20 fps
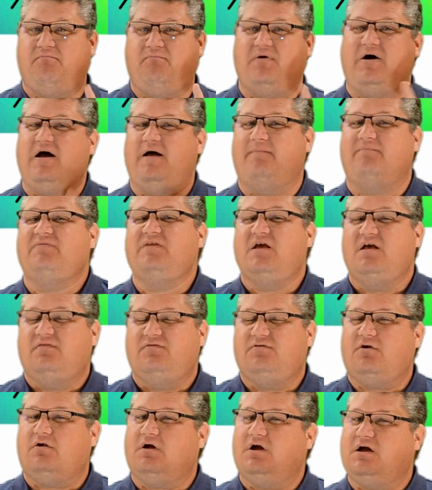but
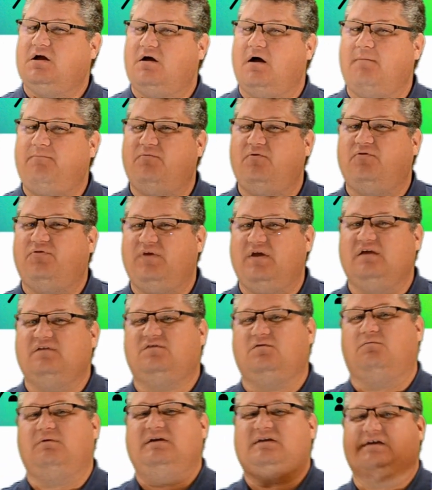there are a couple things
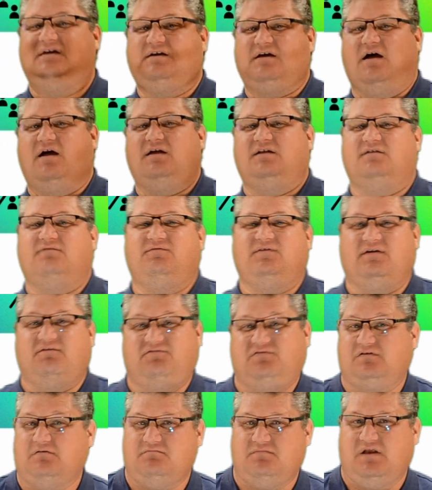that we can kind of
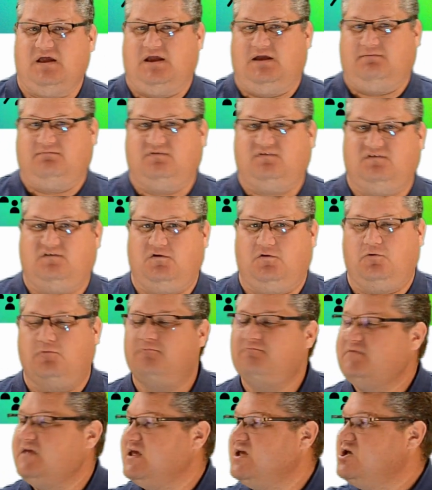give some names to.